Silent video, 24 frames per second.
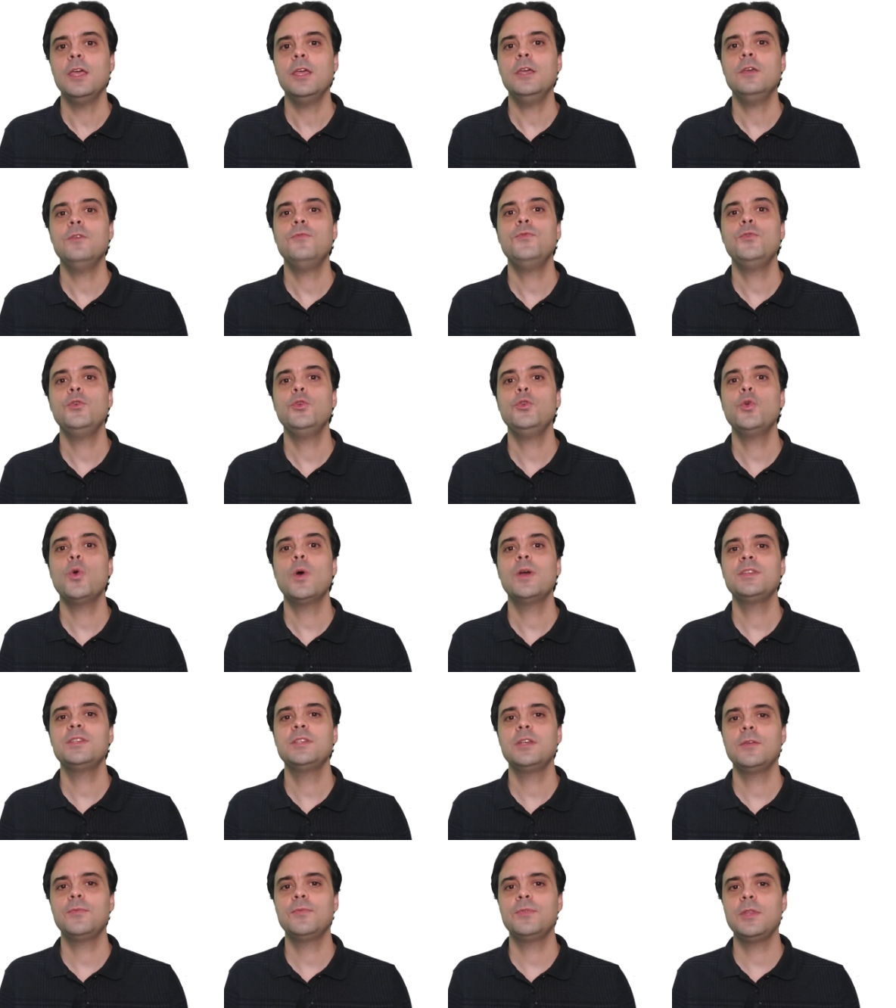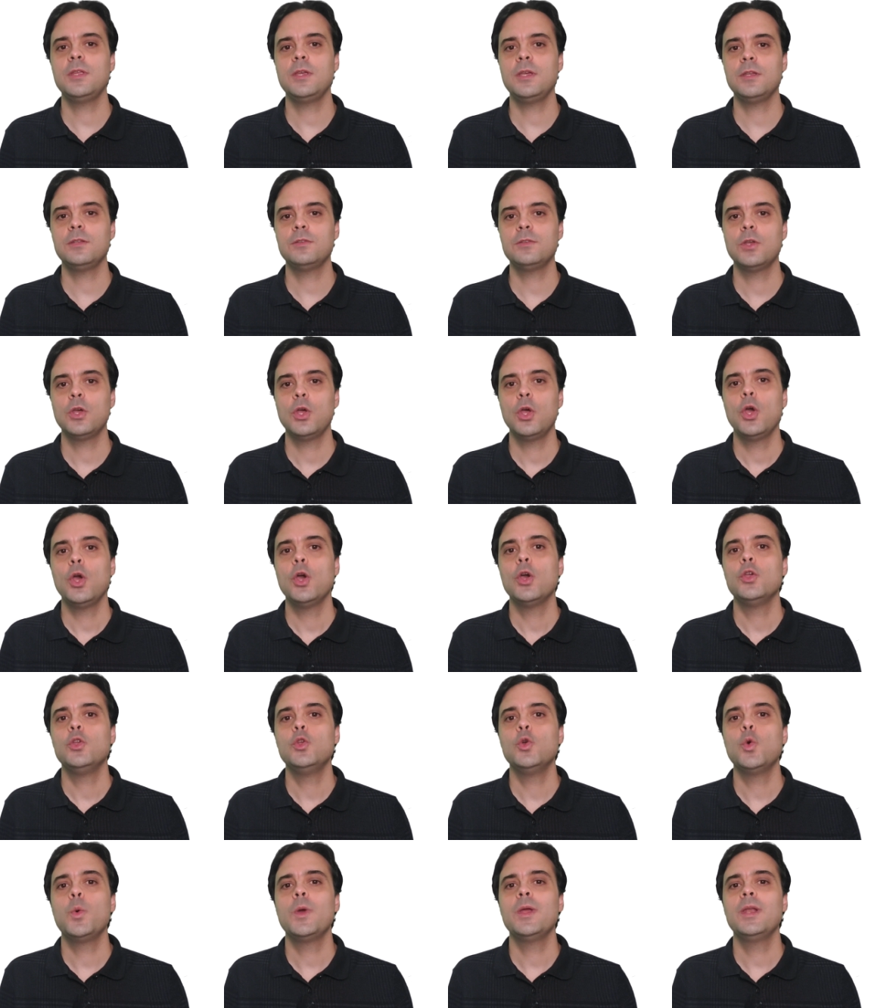If you achieve this,
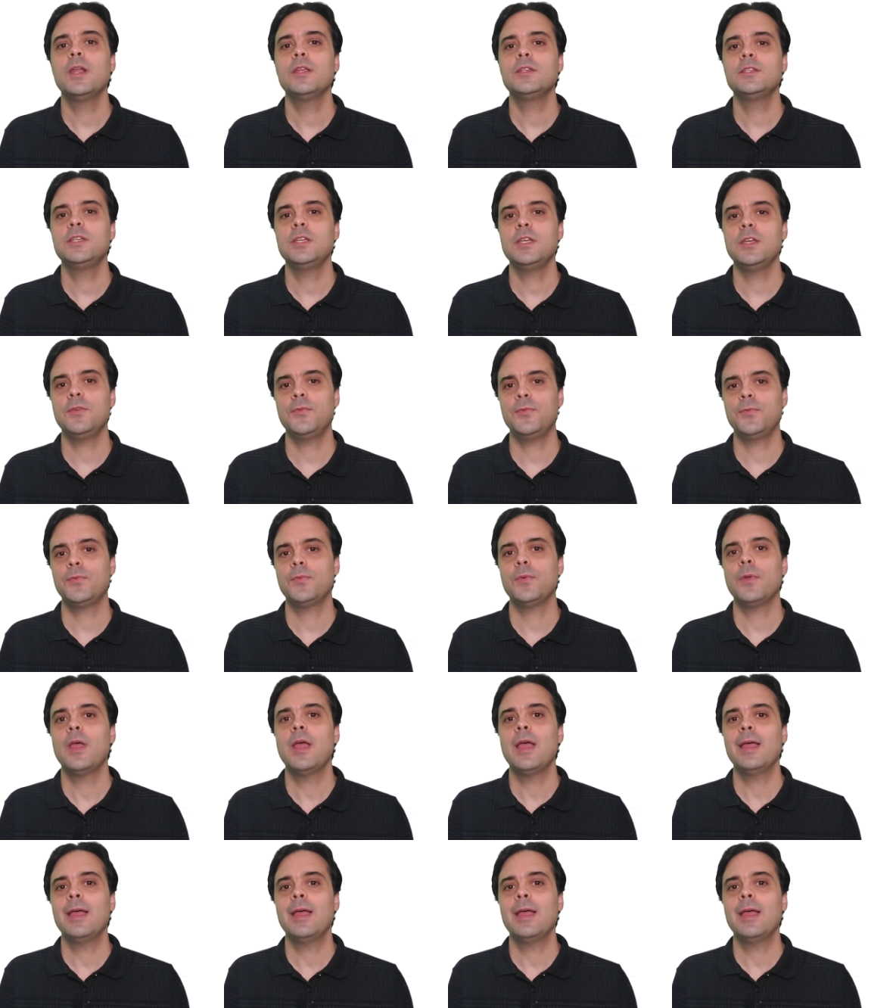you will achieve